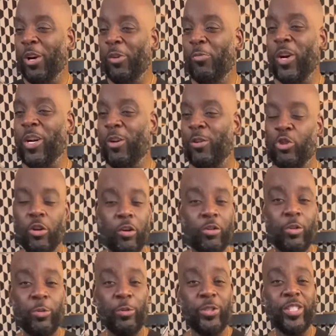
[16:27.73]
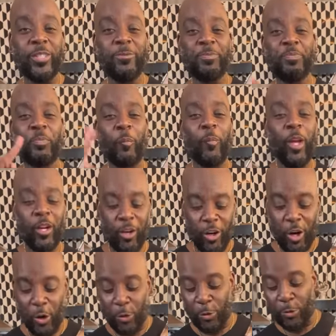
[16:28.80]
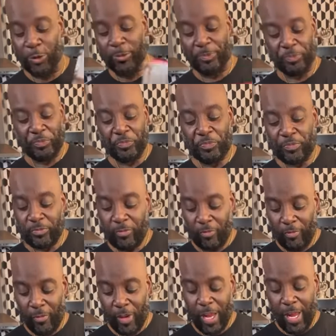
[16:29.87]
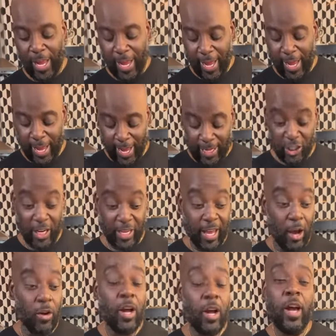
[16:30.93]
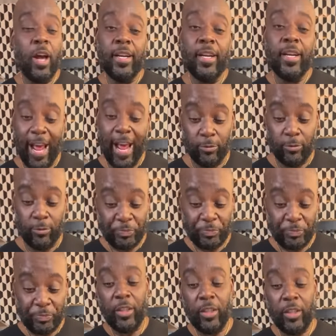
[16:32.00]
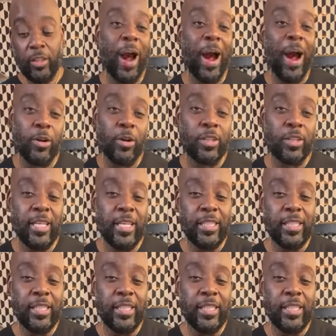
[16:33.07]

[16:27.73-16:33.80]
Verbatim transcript: What code you gonna use? Gold. And check out. Now, the Pabros need